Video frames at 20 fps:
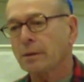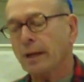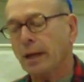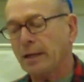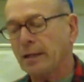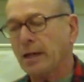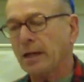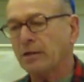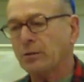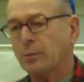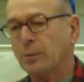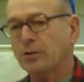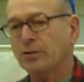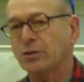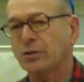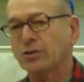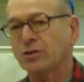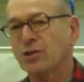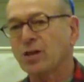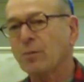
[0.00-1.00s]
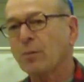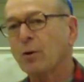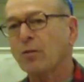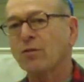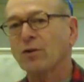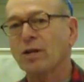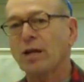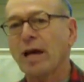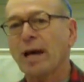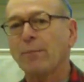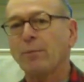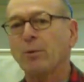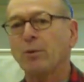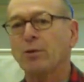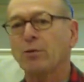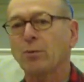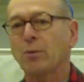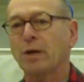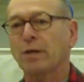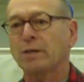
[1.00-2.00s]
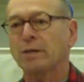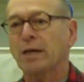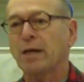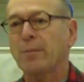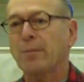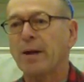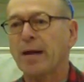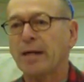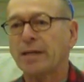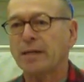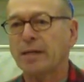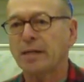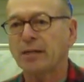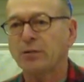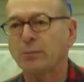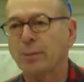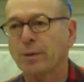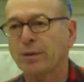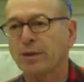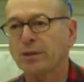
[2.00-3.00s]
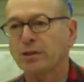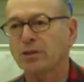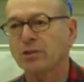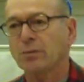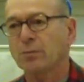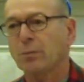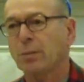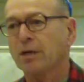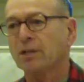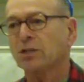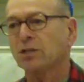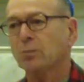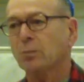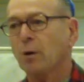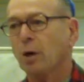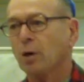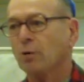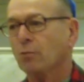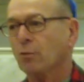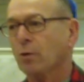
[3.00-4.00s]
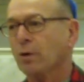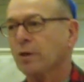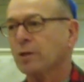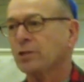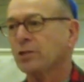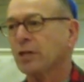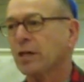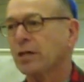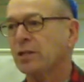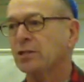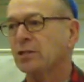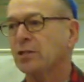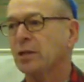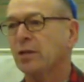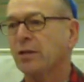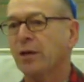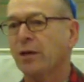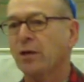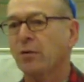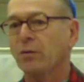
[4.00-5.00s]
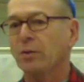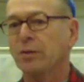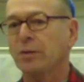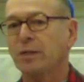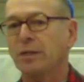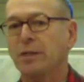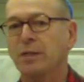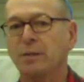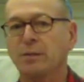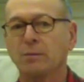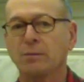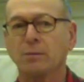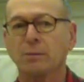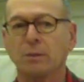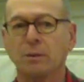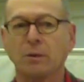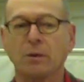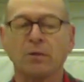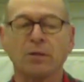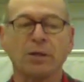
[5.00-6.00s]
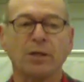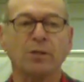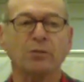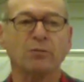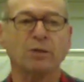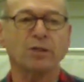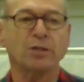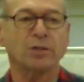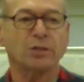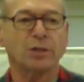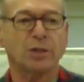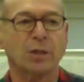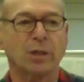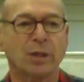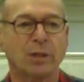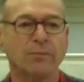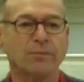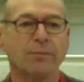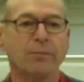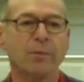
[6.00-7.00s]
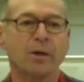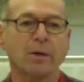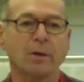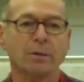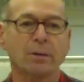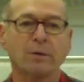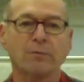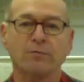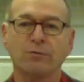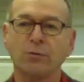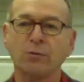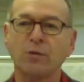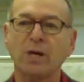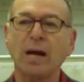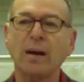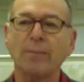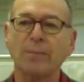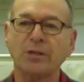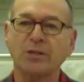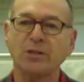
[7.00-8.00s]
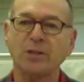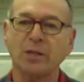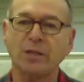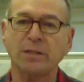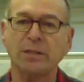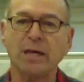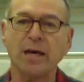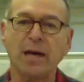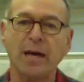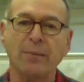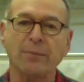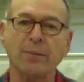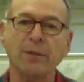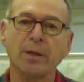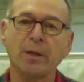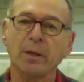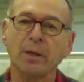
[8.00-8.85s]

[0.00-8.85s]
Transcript: I, I, suppose there's some overlap with what AIPAC does, but this is a much smaller organization, and they only deal, only address a, a, few topics at a time.